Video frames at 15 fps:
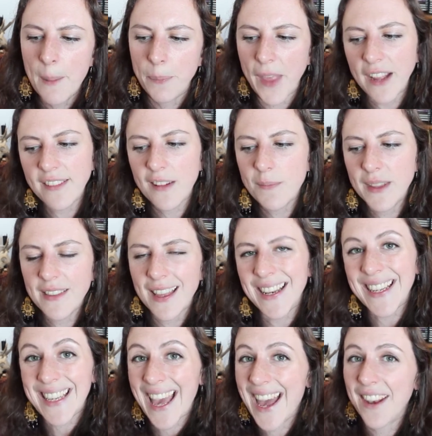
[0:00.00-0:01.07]
that's something that,
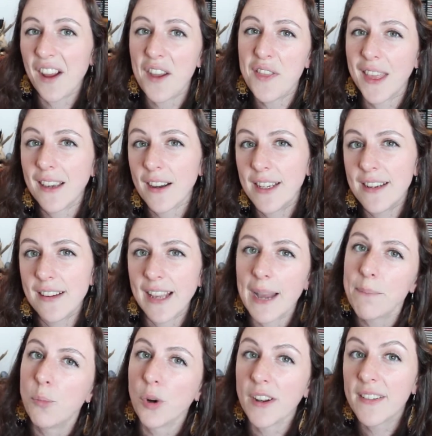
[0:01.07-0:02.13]
again, I think I need to get
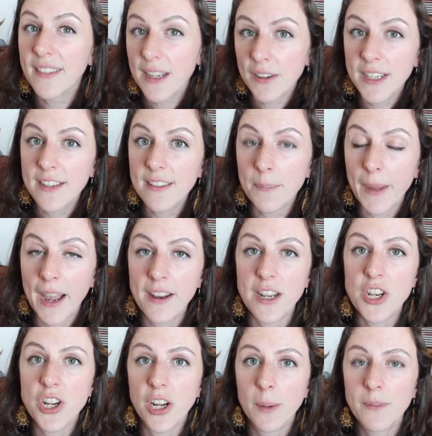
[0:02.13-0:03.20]
more serious about
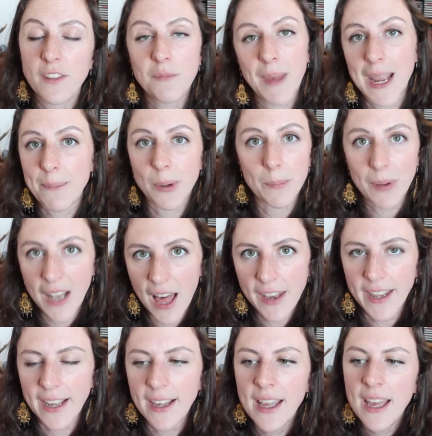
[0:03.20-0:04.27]
in terms of paper
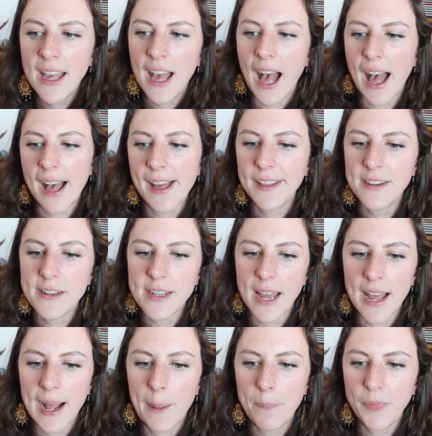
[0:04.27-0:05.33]
planning, and
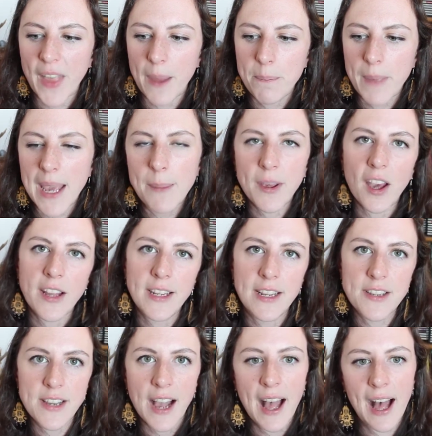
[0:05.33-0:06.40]
that maybe I need
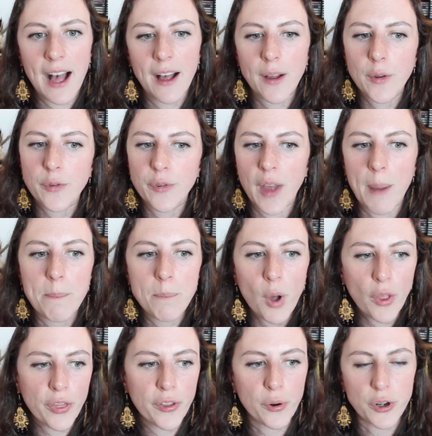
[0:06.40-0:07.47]
to have a
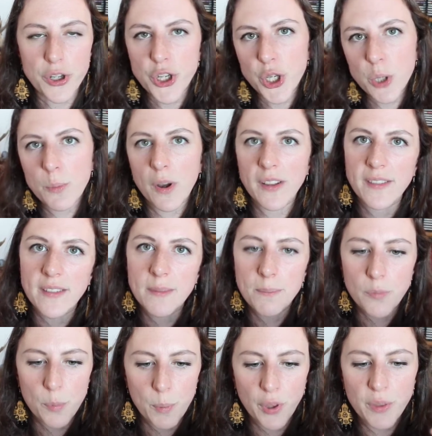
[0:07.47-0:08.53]
month or 2
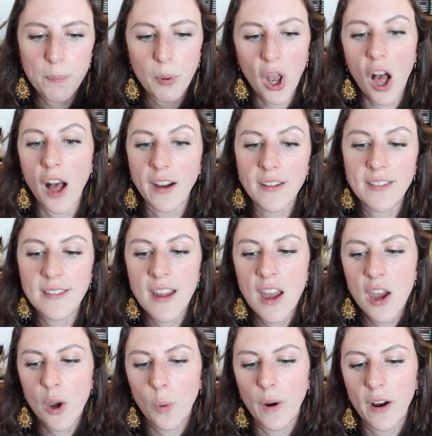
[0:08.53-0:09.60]
month blocks
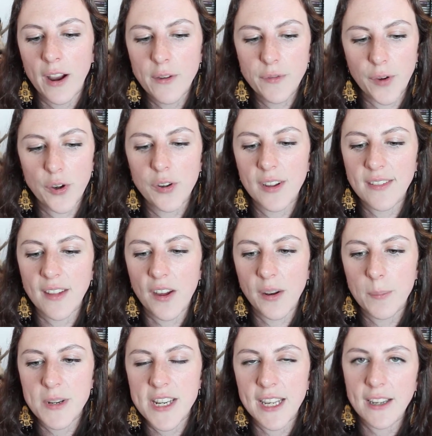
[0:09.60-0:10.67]
where I focus on a
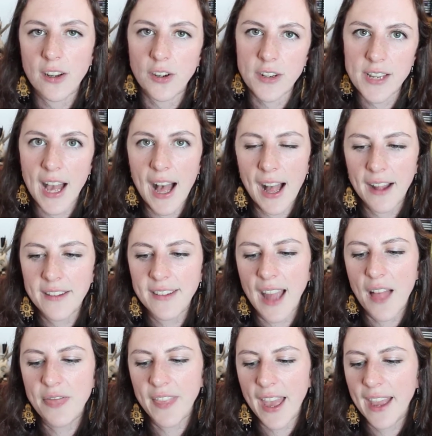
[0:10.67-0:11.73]
particular task
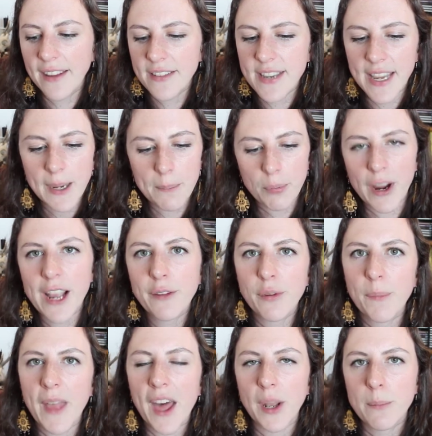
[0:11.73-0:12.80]
and then take a break
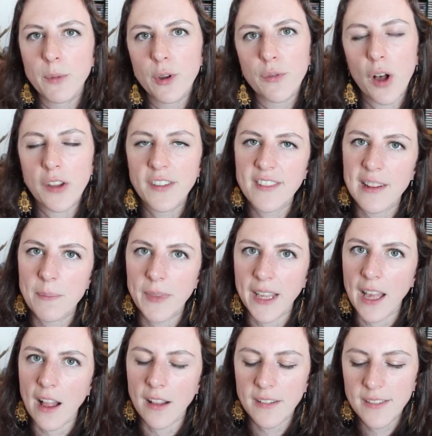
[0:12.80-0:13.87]
from that and move on to something
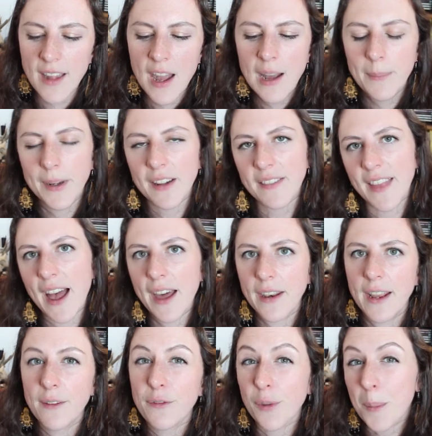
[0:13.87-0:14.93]
else. Because that,
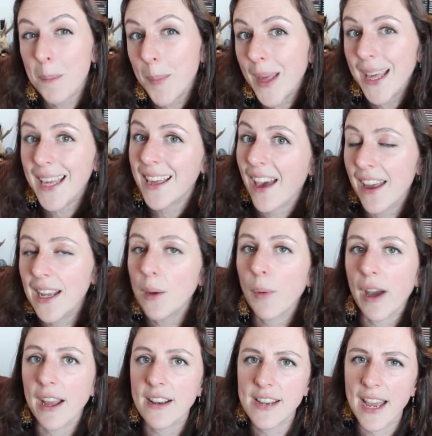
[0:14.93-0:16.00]
for me
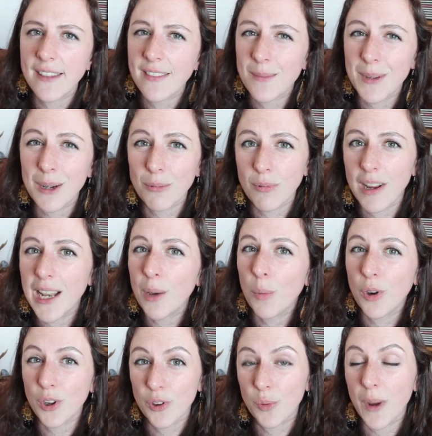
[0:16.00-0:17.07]
anyway, tends to be a really
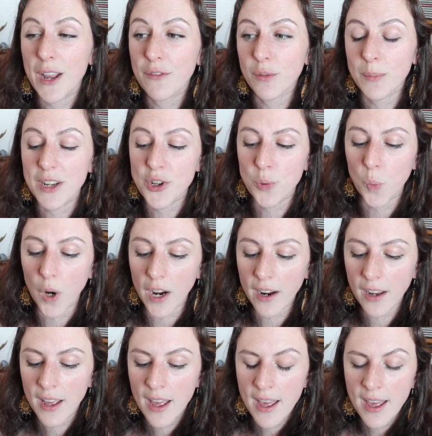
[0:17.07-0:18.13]
good way for me to
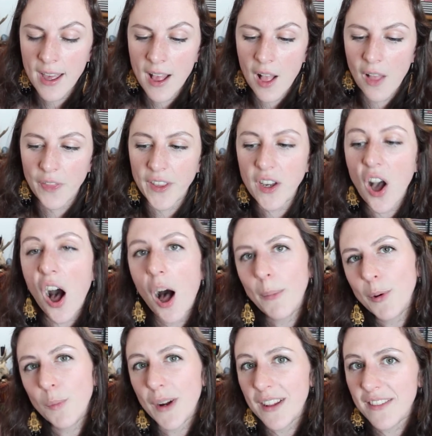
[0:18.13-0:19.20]
work. The
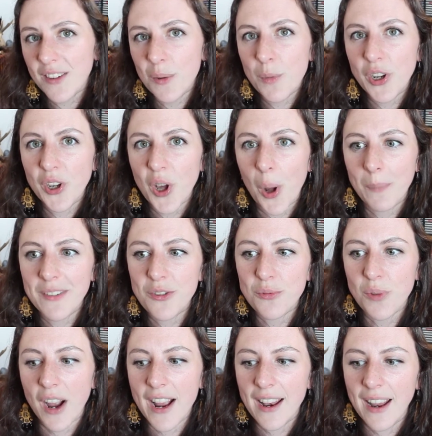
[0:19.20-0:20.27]
common wisdom when it comes to
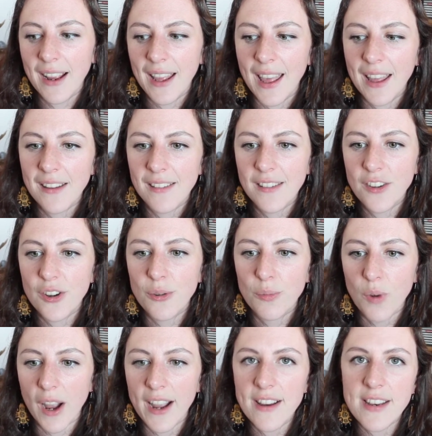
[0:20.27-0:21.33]
writing is to
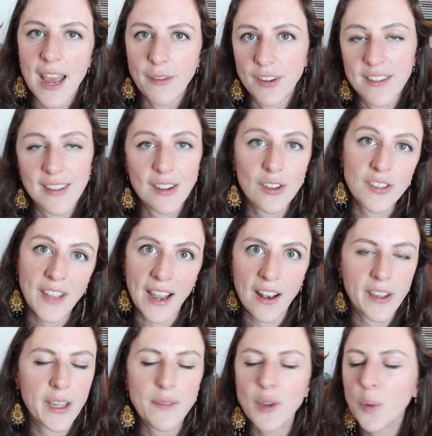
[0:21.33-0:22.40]
write every single day.
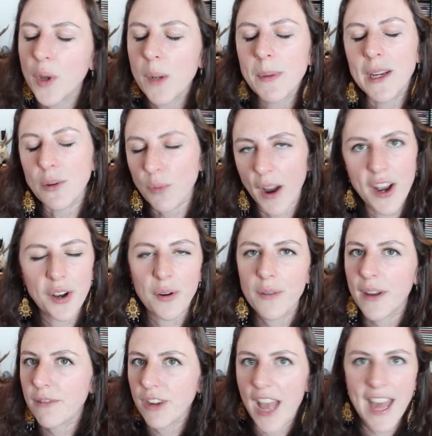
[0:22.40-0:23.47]
Like if you want to be a writer
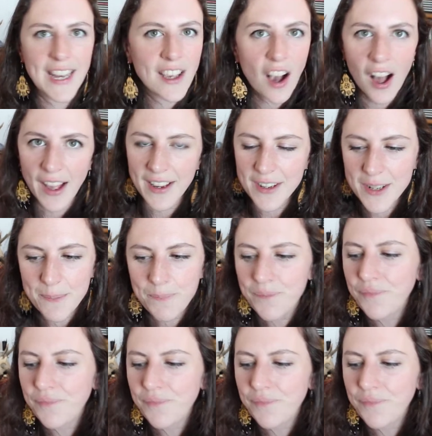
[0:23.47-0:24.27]
of any kind,